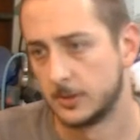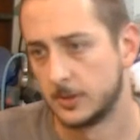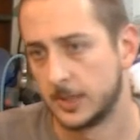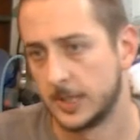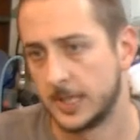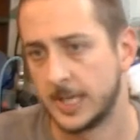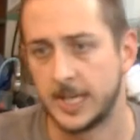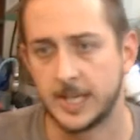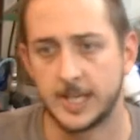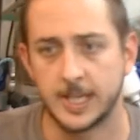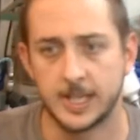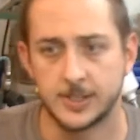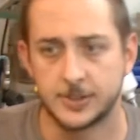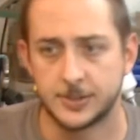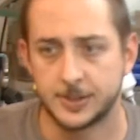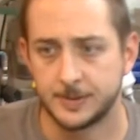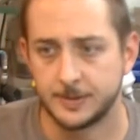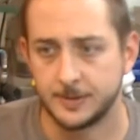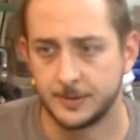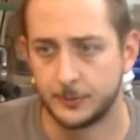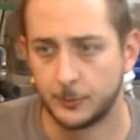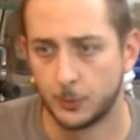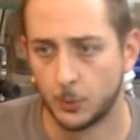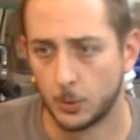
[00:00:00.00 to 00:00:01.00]

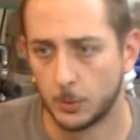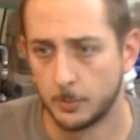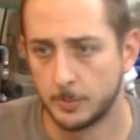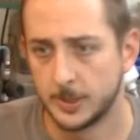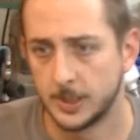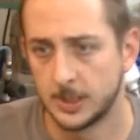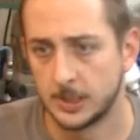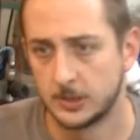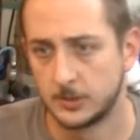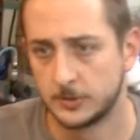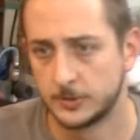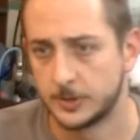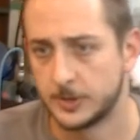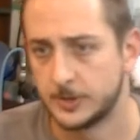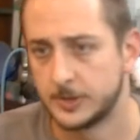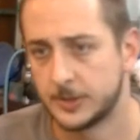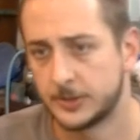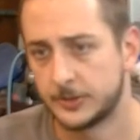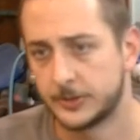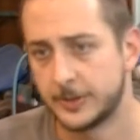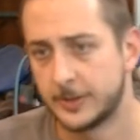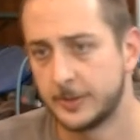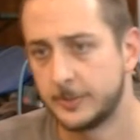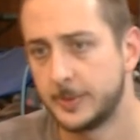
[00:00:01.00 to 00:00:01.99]
AK-74 build
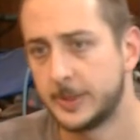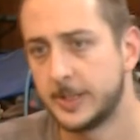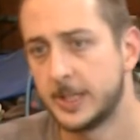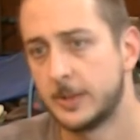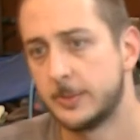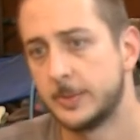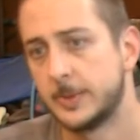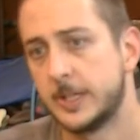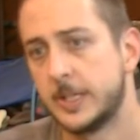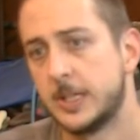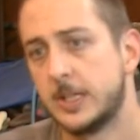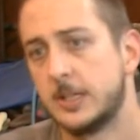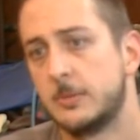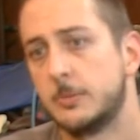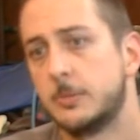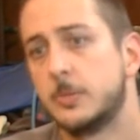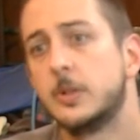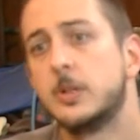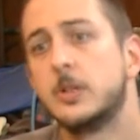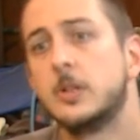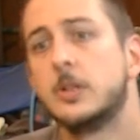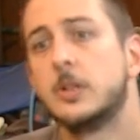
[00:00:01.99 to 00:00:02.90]
that's going to be coming up.